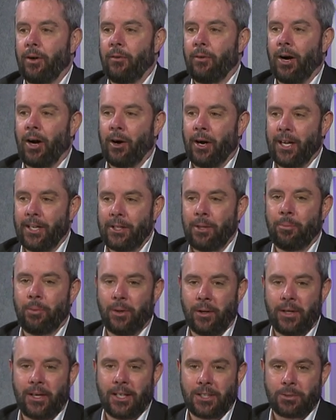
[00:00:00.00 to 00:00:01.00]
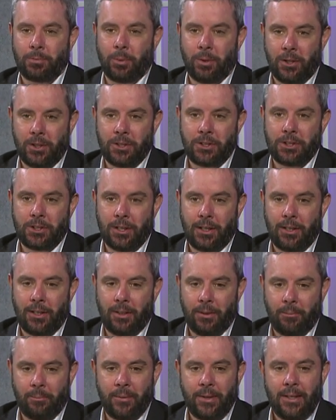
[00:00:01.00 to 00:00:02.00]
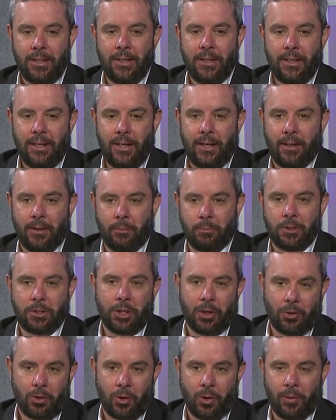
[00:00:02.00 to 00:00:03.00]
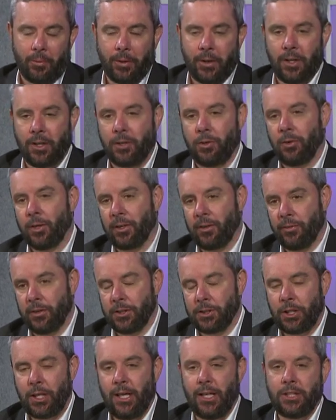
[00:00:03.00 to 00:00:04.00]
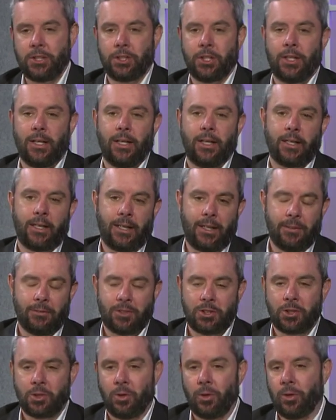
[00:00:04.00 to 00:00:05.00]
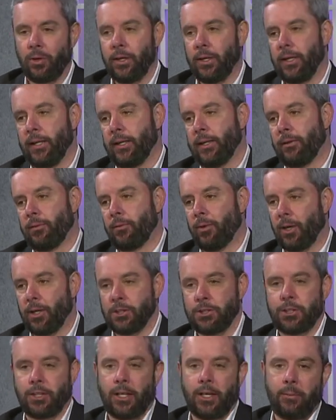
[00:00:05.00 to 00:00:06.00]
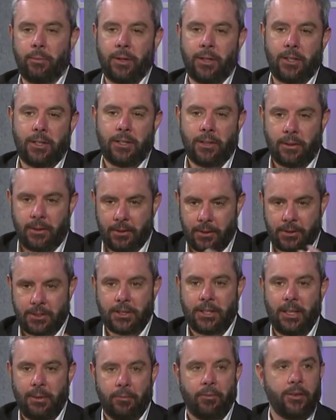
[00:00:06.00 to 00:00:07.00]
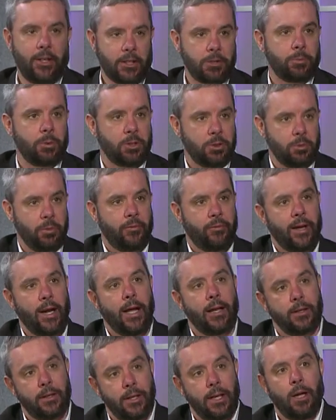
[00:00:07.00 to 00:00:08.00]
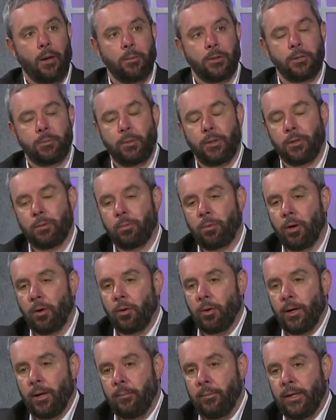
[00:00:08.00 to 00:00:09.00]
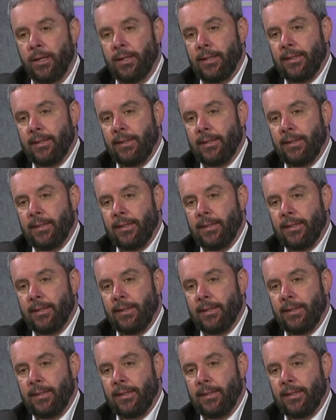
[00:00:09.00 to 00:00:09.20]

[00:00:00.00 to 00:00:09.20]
Our anti-bullying experts, Michelle Gormley, our Director of Education, and Kim Story and Ron Slaby, this team of experts we've gathered to help us build the program,